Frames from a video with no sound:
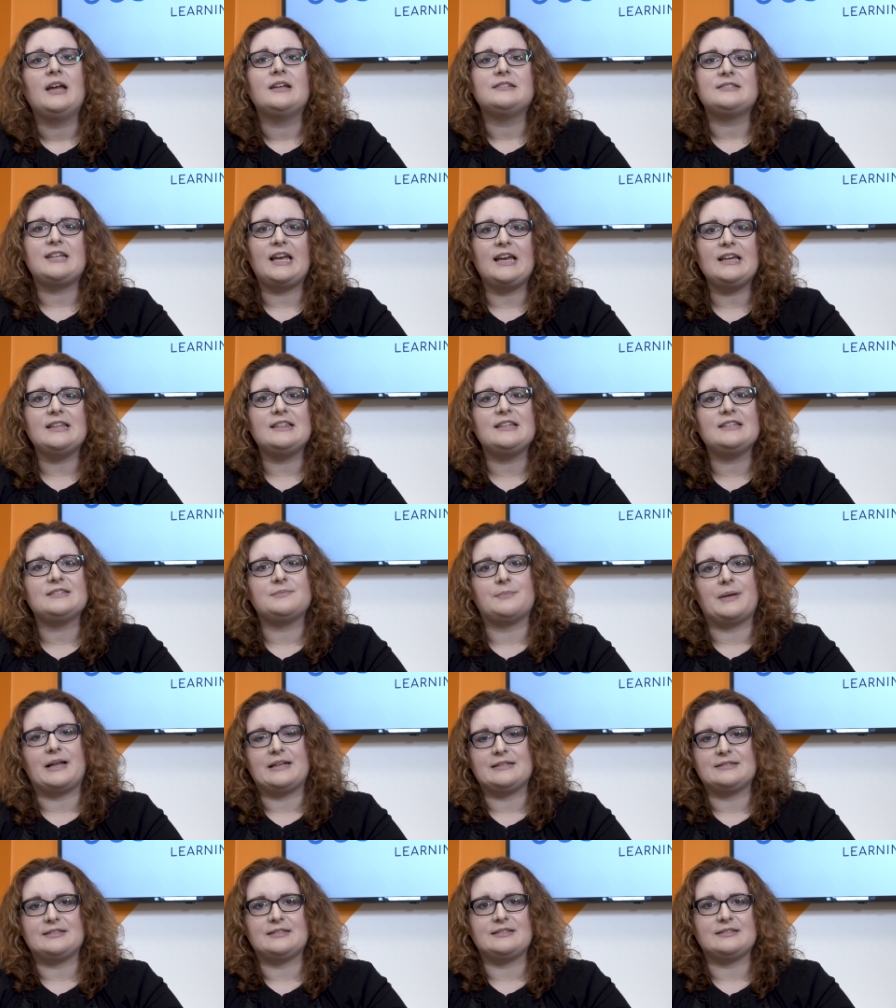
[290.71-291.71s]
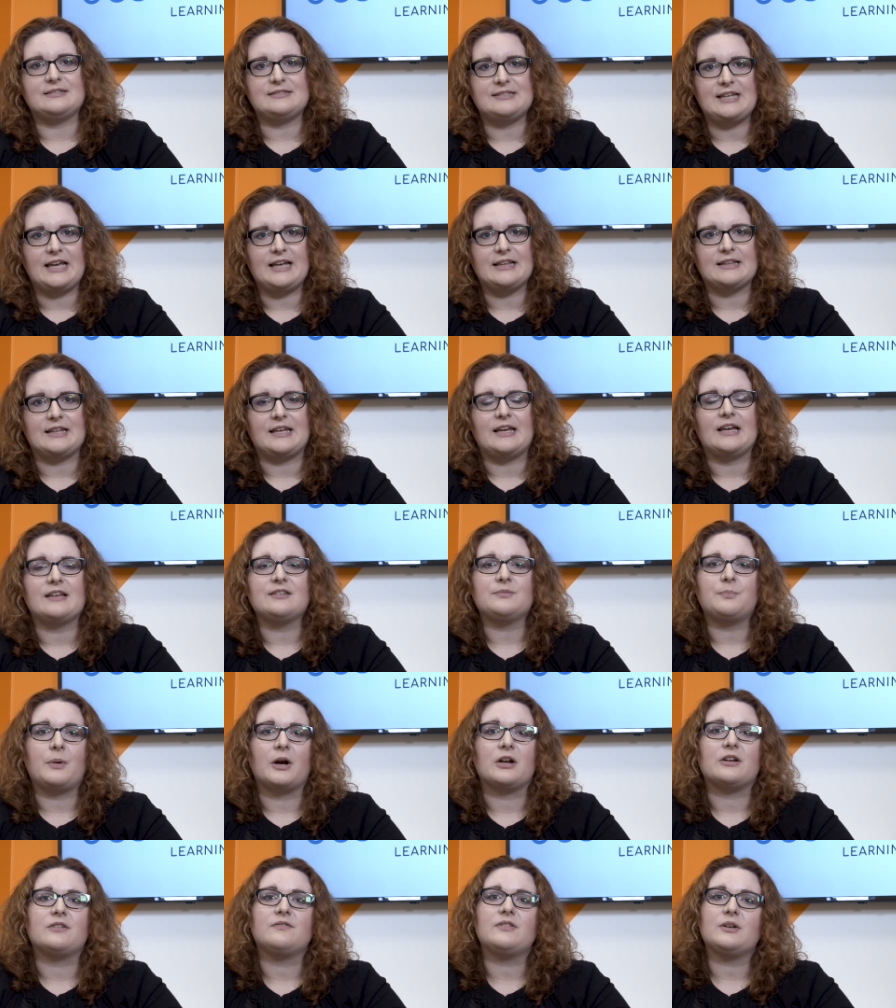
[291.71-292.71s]
take these medicines daily as
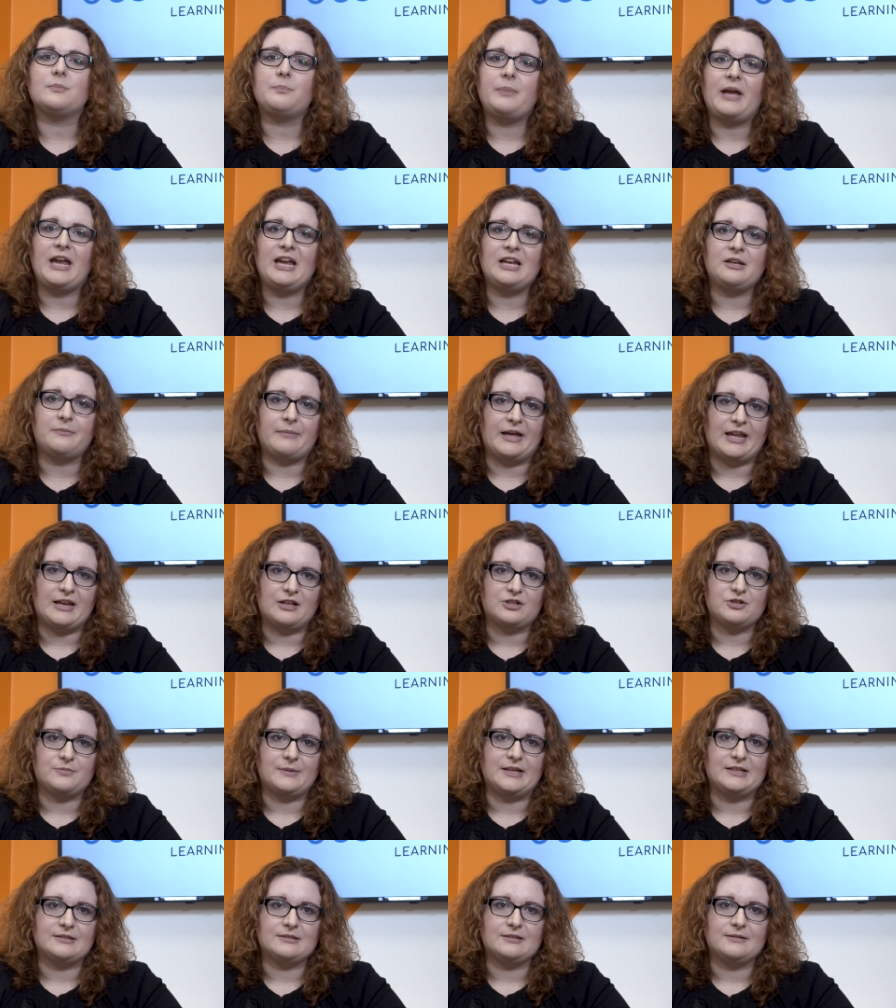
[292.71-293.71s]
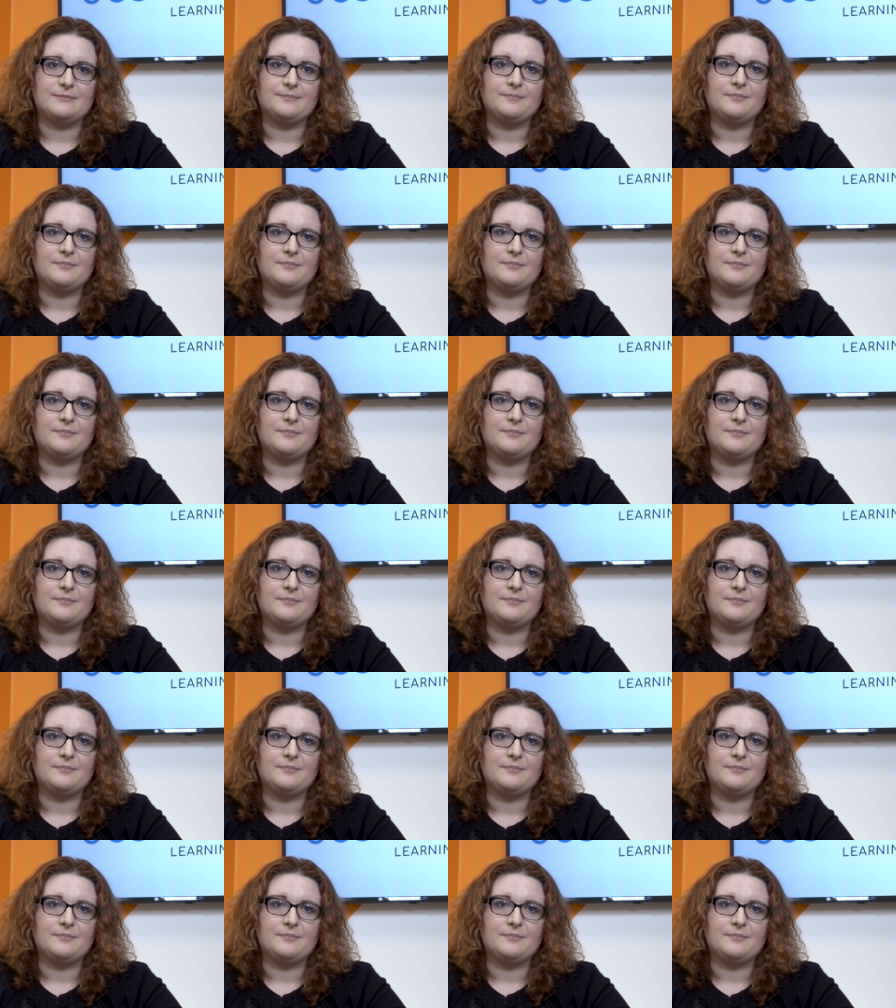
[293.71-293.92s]
part of their pain management.